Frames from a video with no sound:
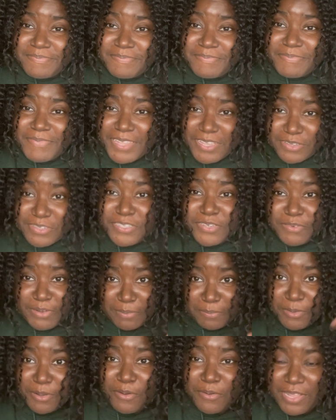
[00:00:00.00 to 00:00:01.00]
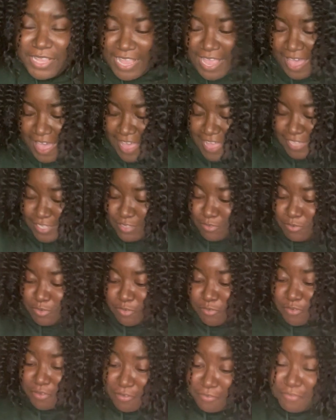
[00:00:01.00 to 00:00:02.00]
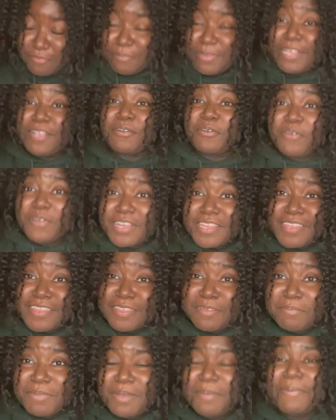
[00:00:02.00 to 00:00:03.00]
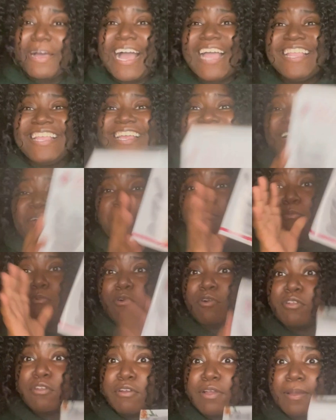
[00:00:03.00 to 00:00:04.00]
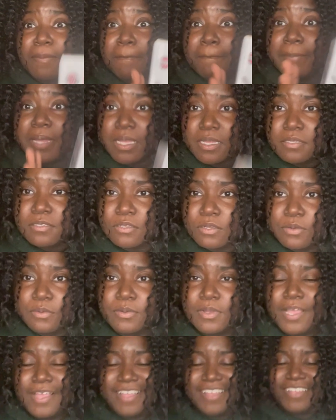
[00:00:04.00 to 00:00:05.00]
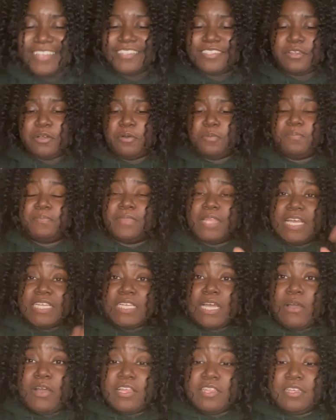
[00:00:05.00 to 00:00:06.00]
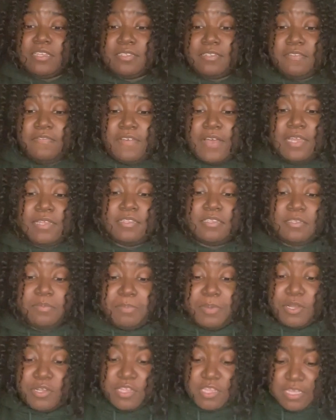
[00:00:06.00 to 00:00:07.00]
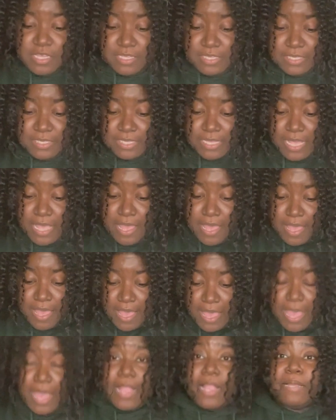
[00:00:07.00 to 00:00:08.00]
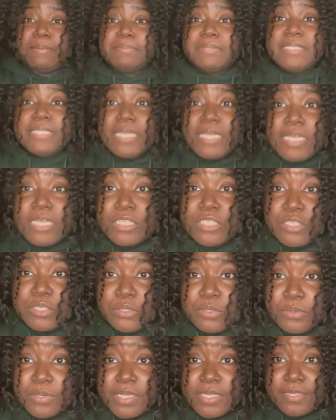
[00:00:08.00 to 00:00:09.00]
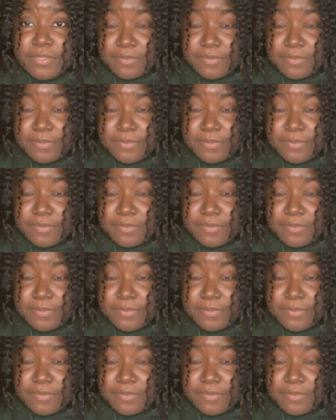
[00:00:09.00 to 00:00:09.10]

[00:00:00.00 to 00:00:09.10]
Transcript: You see where I'm going? So in order for me to crush them up, I need a mortar and pestle. So that's how I justified this purchase, and I'm sticking to it.